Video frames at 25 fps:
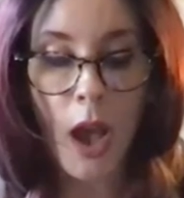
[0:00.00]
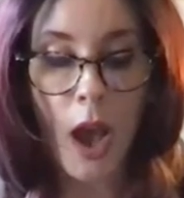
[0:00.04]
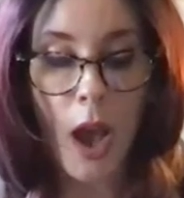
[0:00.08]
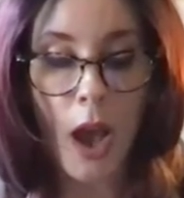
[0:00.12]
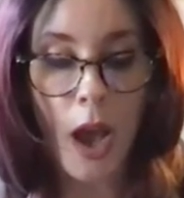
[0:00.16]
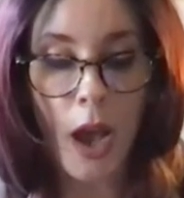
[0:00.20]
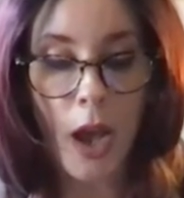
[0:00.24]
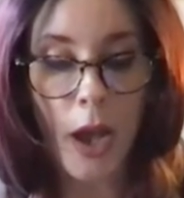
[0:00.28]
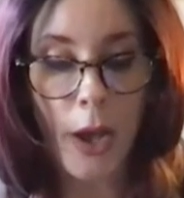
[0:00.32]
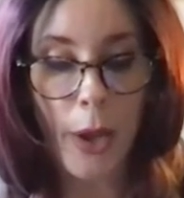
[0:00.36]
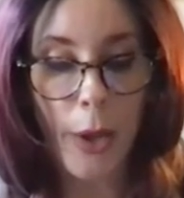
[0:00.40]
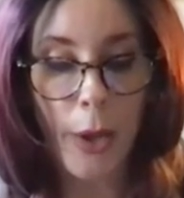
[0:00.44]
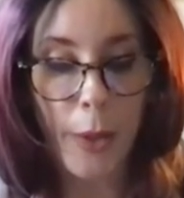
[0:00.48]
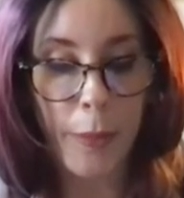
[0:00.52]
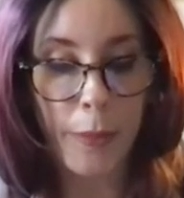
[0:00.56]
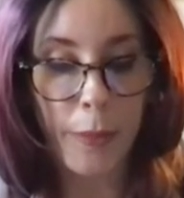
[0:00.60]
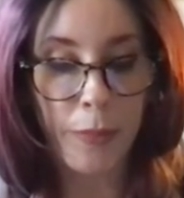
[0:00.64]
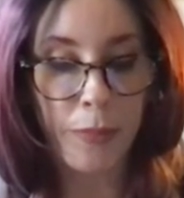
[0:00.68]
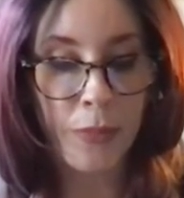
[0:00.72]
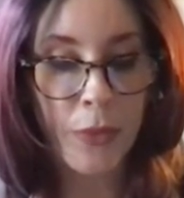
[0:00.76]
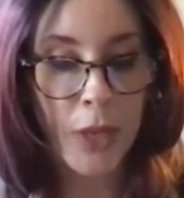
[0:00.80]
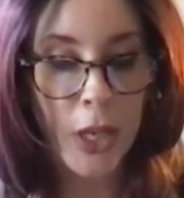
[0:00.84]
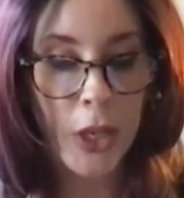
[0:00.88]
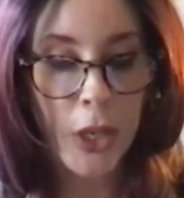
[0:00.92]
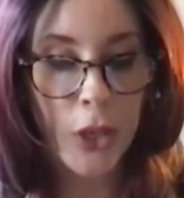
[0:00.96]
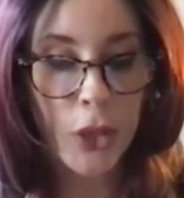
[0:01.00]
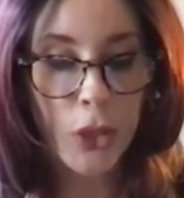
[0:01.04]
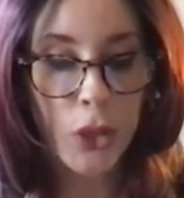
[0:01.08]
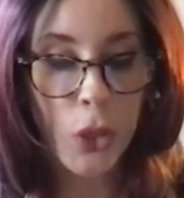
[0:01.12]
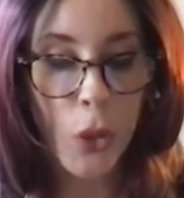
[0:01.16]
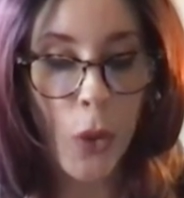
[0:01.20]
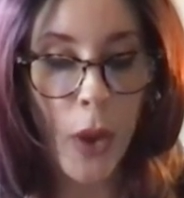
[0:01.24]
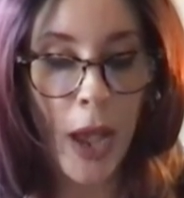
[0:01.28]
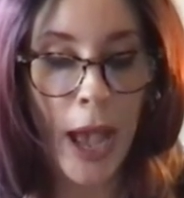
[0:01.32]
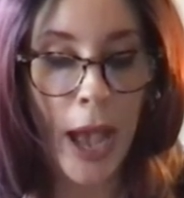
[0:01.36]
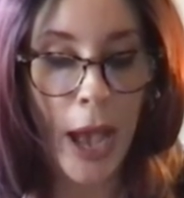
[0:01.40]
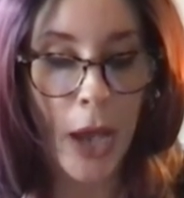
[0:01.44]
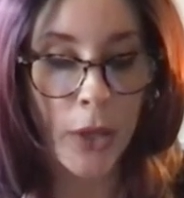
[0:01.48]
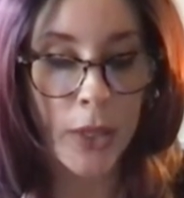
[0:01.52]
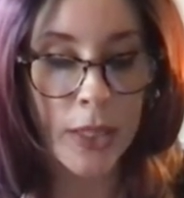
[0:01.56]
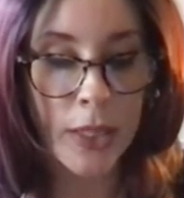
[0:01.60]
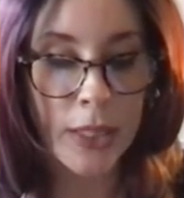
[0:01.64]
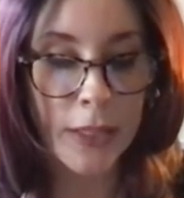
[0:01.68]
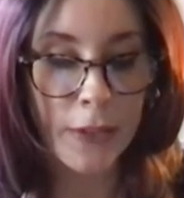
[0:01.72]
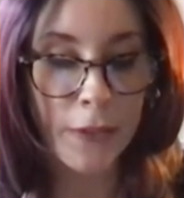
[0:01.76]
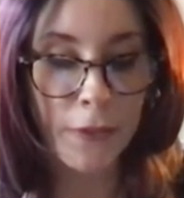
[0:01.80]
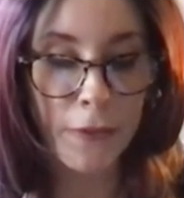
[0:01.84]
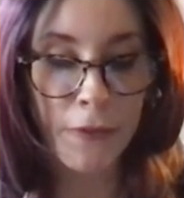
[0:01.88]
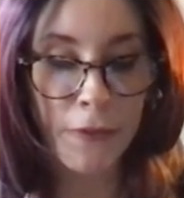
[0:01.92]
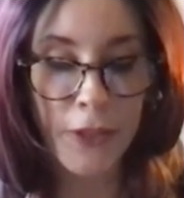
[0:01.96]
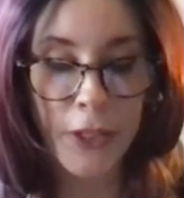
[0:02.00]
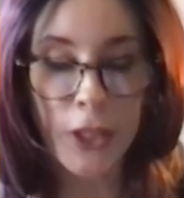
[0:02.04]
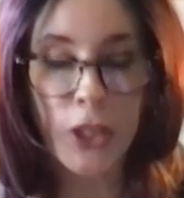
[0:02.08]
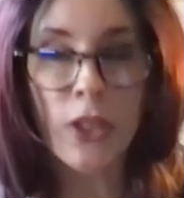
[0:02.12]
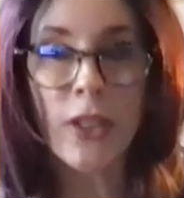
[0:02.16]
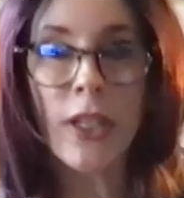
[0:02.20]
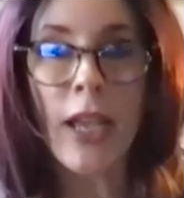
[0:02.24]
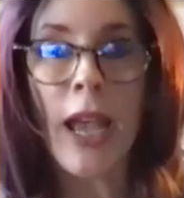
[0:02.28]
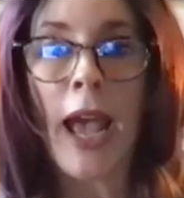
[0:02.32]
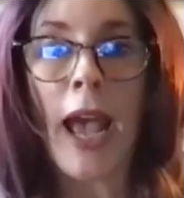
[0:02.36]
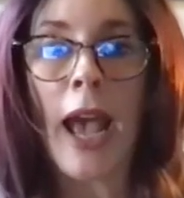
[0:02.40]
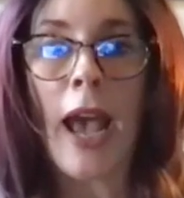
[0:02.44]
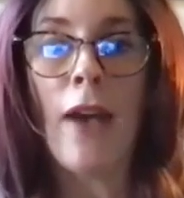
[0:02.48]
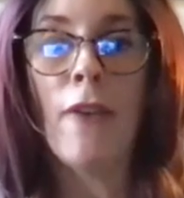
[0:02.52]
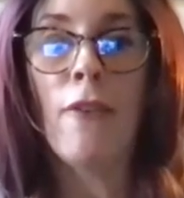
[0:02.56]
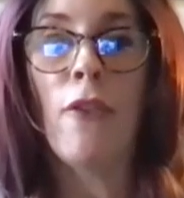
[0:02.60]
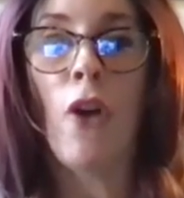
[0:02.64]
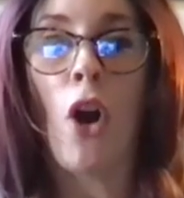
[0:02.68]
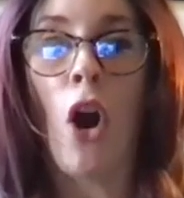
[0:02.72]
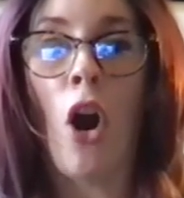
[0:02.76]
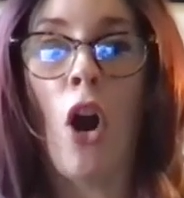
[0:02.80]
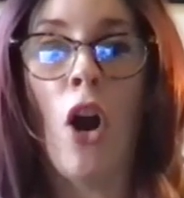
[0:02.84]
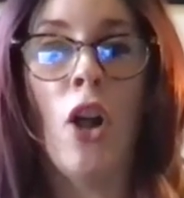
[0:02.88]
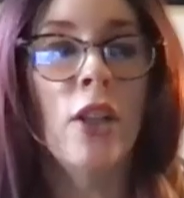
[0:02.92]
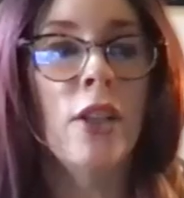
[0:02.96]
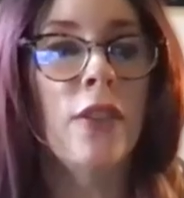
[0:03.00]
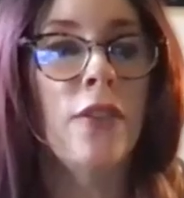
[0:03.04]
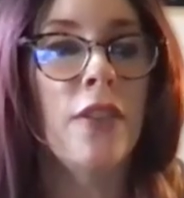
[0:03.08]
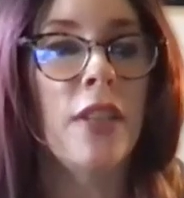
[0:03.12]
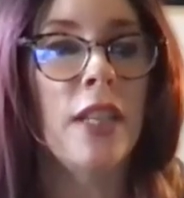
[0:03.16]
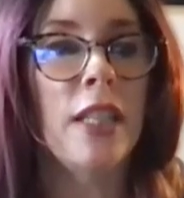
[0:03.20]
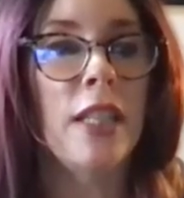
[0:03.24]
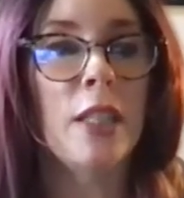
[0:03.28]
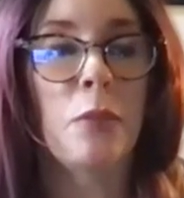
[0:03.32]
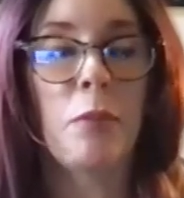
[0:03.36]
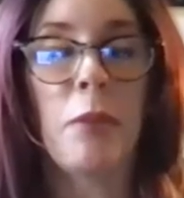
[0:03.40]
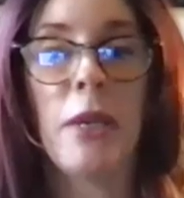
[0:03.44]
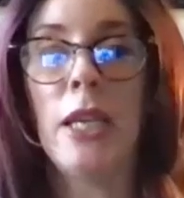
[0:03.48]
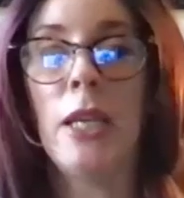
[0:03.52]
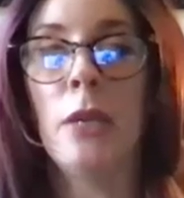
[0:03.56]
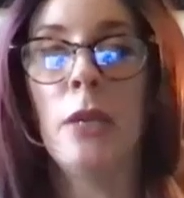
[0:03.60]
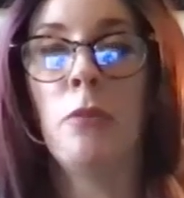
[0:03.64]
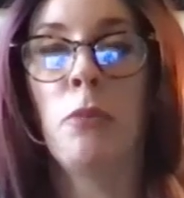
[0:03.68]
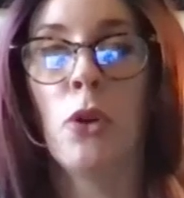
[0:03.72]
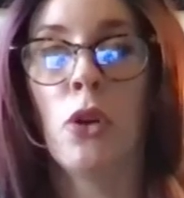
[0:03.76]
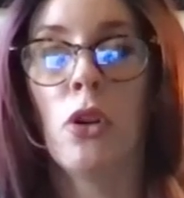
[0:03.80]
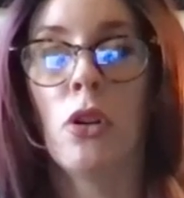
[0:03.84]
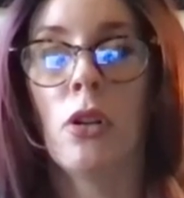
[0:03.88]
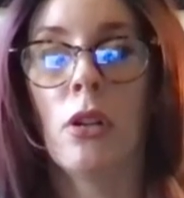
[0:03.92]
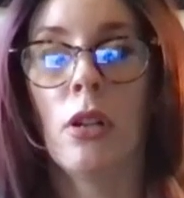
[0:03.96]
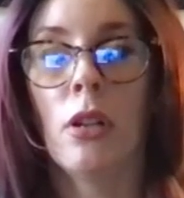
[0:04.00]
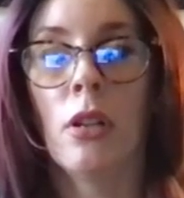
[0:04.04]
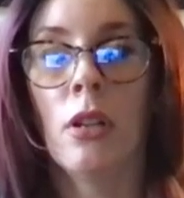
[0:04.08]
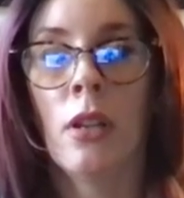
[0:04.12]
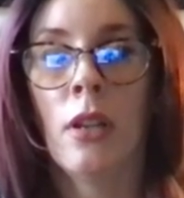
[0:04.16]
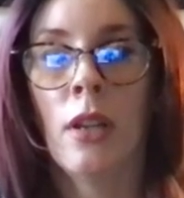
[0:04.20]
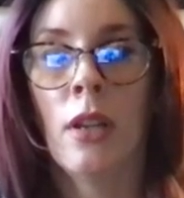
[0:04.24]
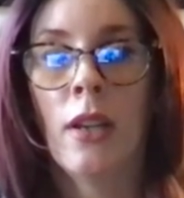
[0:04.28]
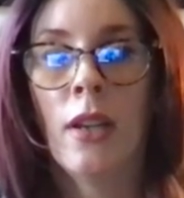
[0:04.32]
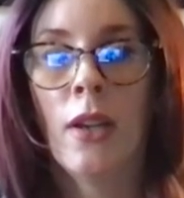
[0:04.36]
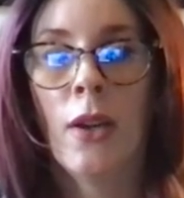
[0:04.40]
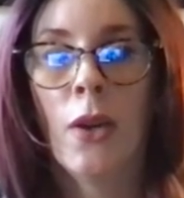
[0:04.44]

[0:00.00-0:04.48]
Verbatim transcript: Um, so how does it feel to have all of these people